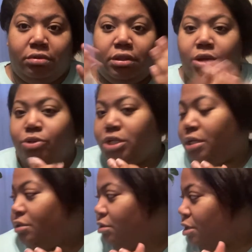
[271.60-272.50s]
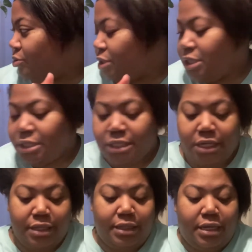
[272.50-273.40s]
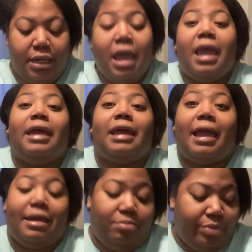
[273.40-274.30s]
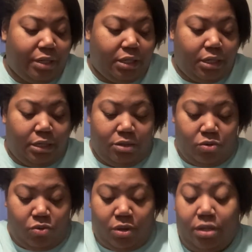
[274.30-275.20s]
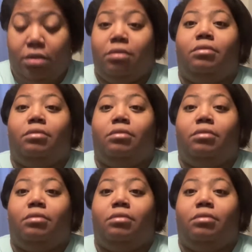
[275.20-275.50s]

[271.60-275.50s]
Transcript: lotion is a good thing, and I hadn't put any on